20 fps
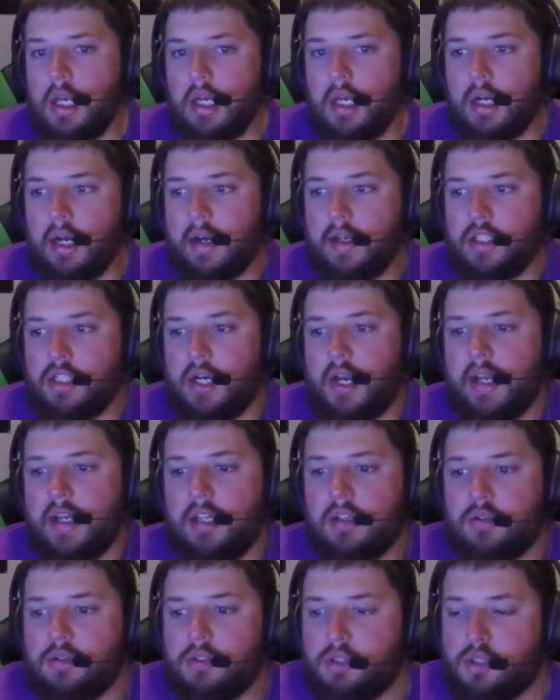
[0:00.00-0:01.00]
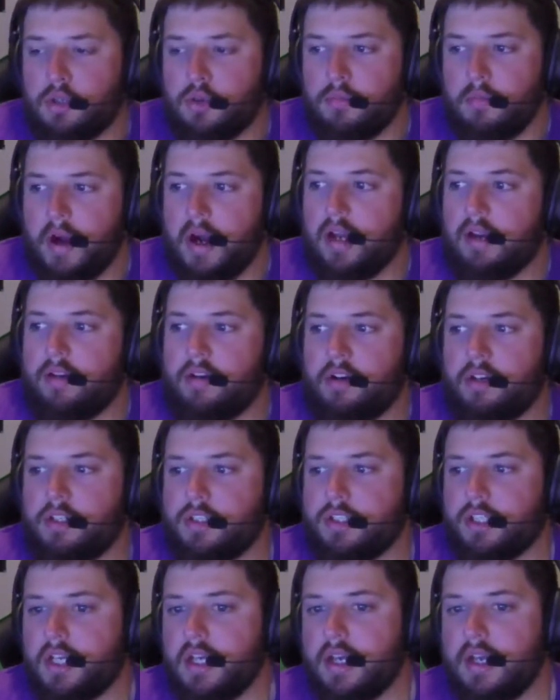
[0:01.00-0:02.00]
I try to use 2
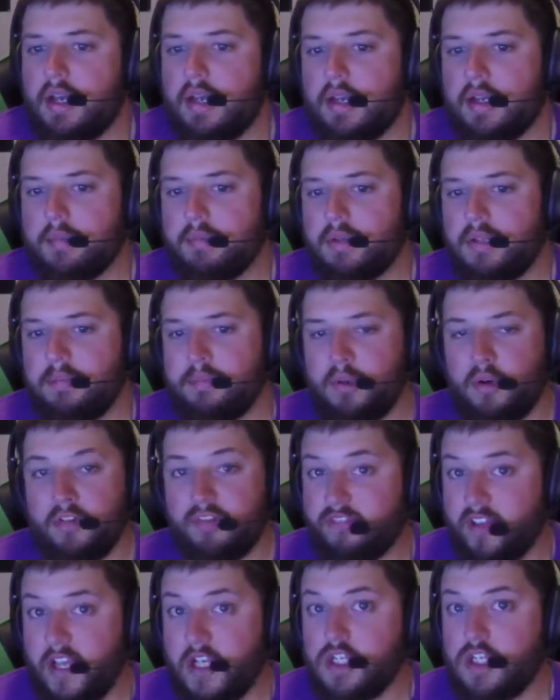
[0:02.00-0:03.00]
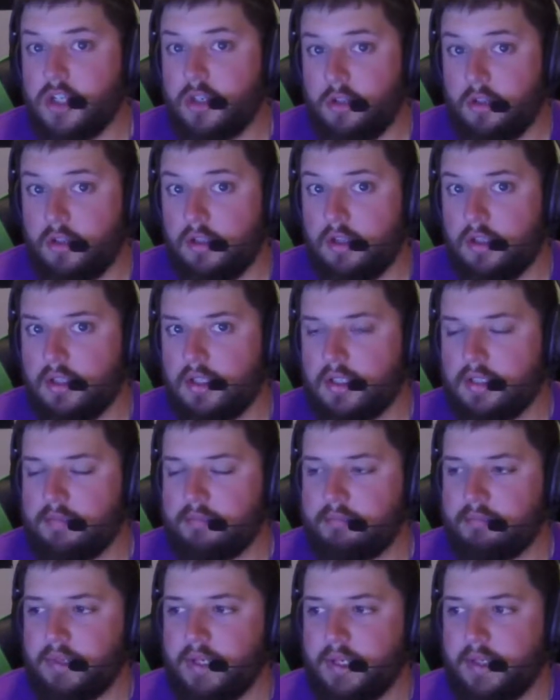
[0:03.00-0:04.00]
monitors and be professional,
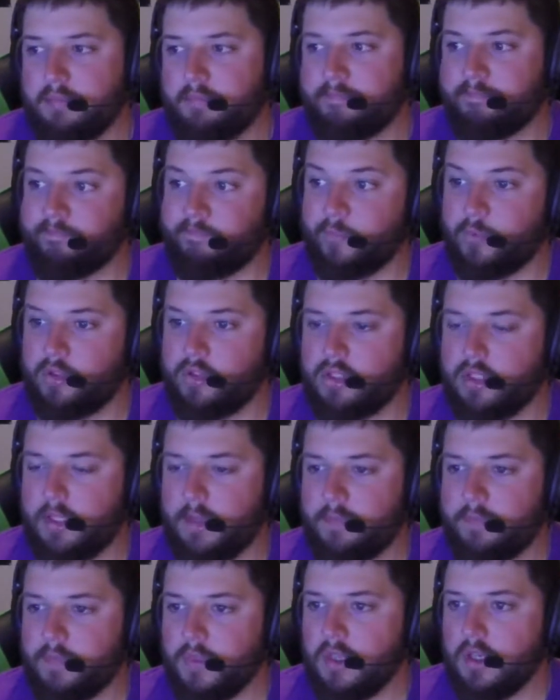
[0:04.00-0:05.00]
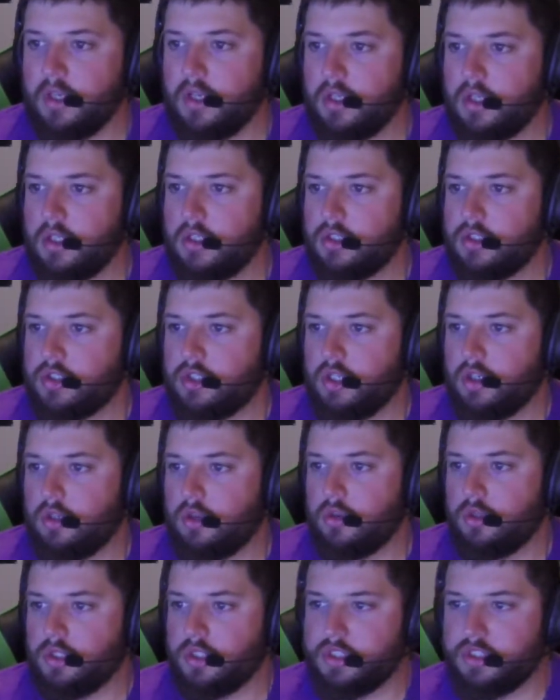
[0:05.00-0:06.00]
but we'll see. So
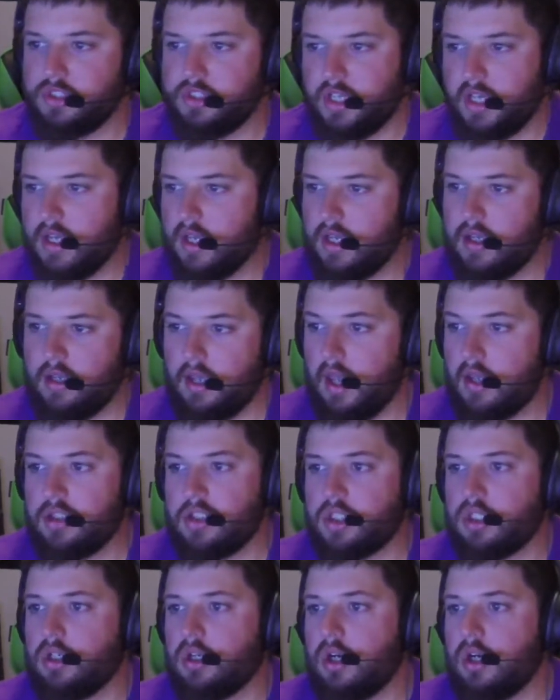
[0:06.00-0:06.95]
we'll just say, yeah, sure,